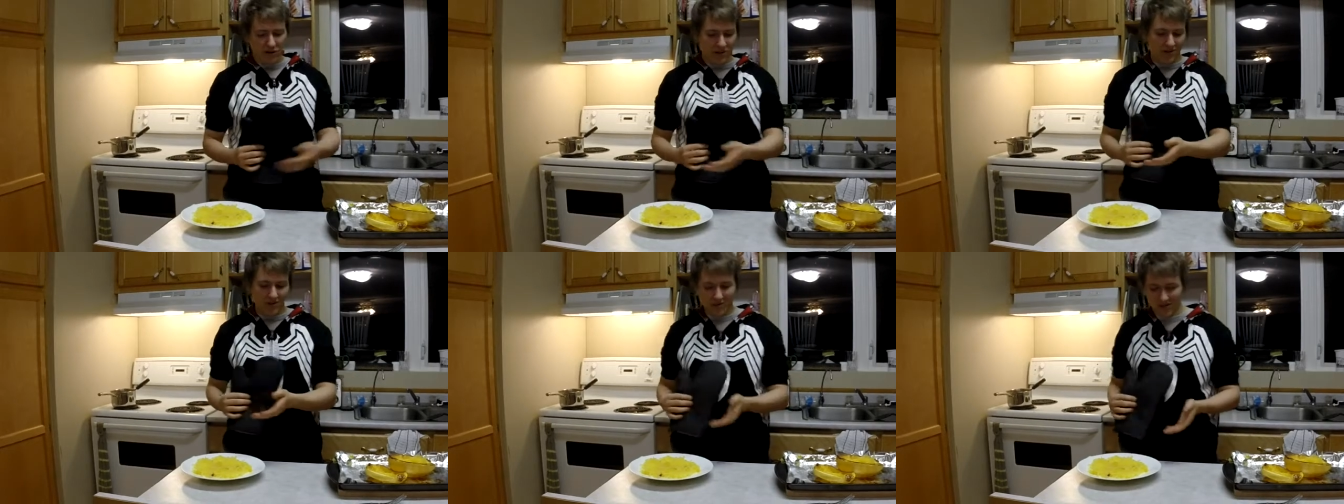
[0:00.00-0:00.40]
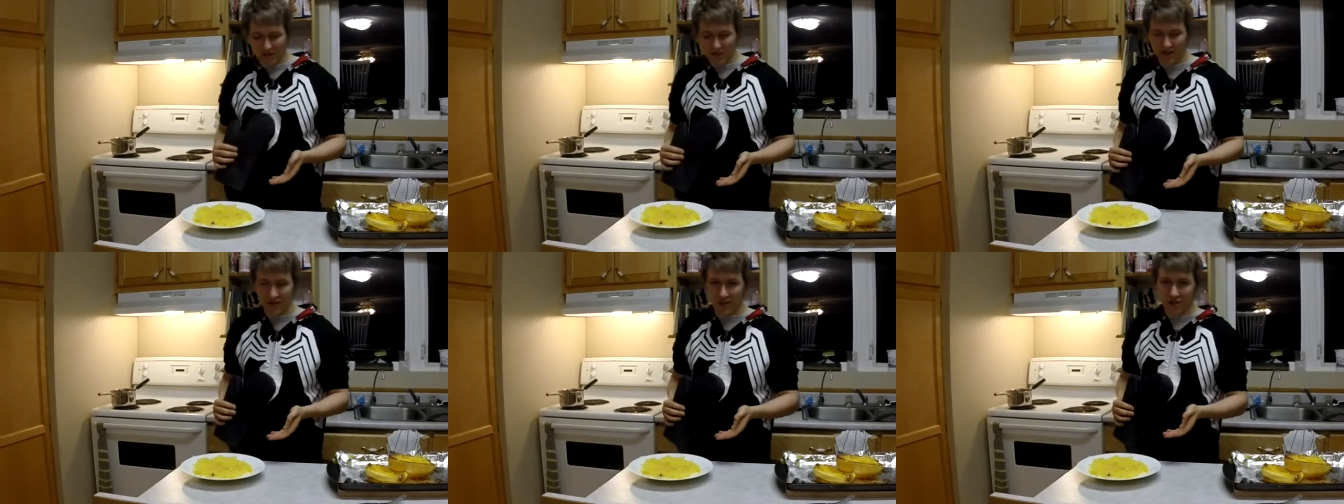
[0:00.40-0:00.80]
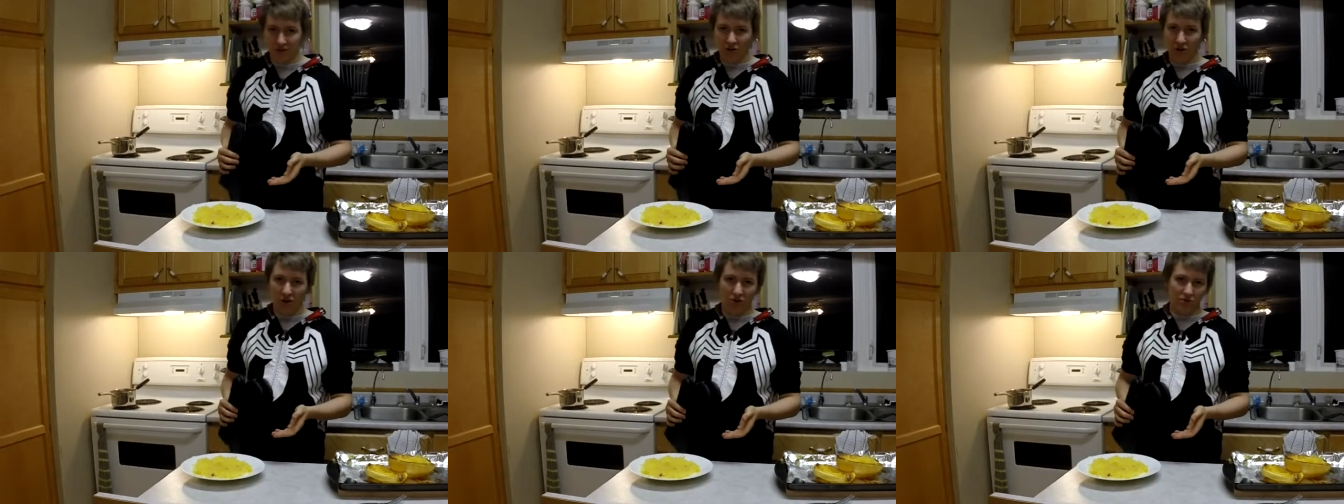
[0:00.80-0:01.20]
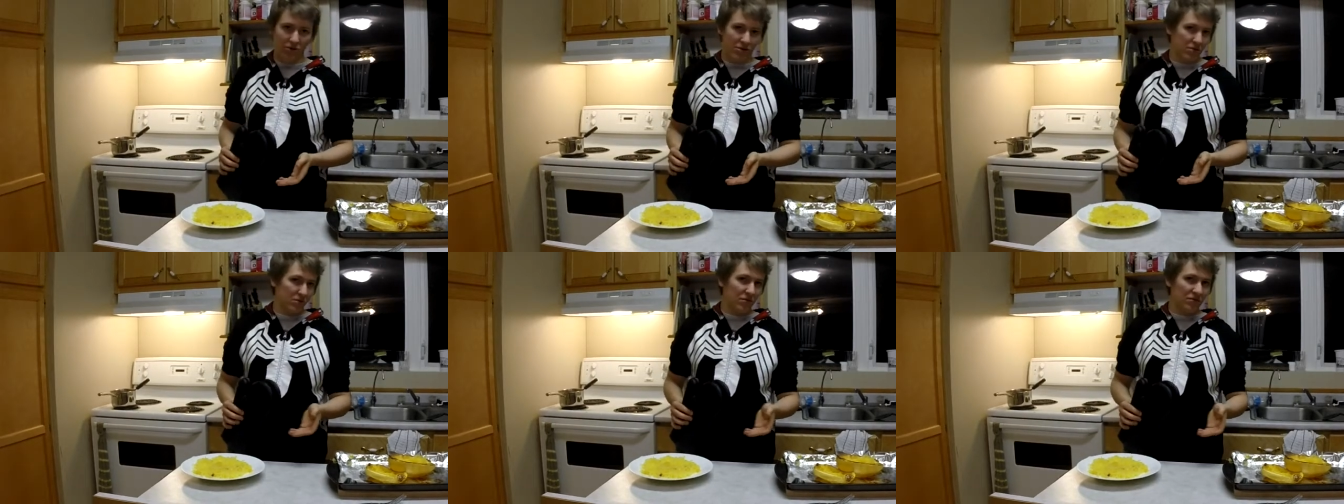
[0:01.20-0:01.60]
This is less than $1 a
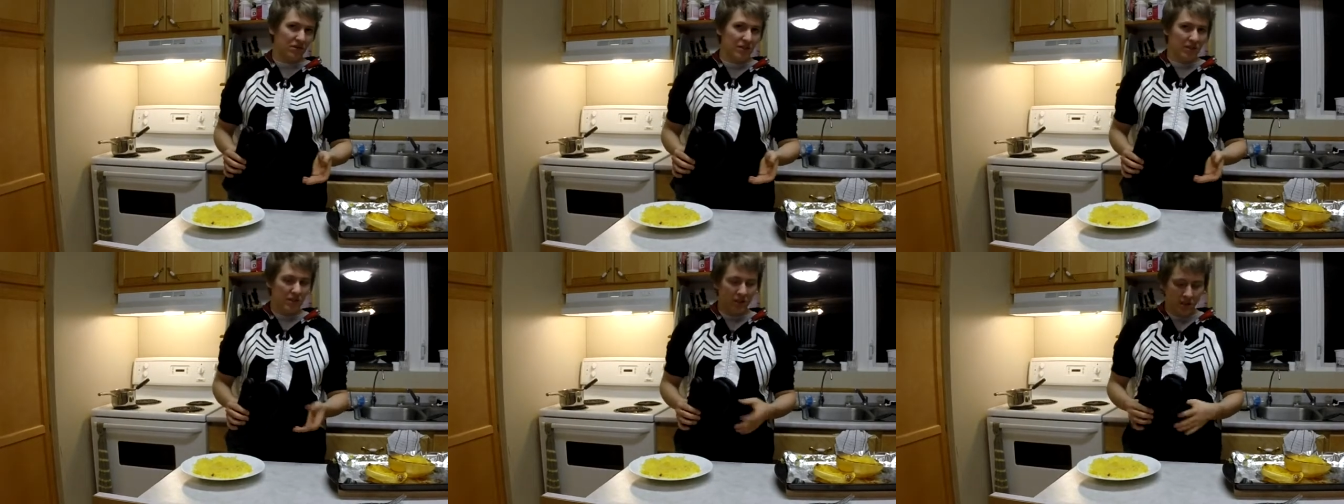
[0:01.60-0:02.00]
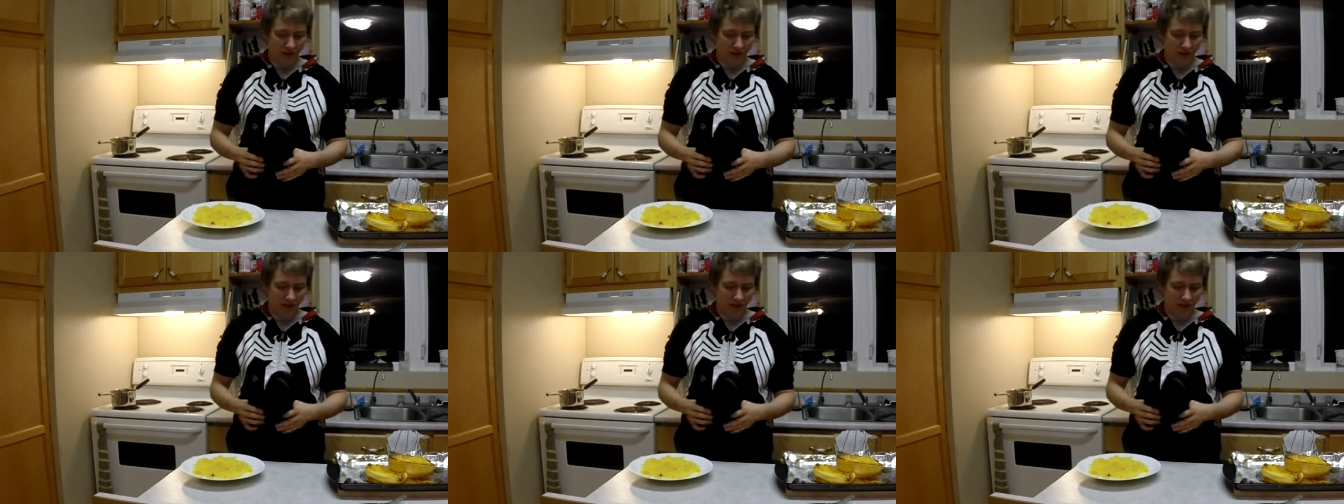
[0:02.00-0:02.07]
serving.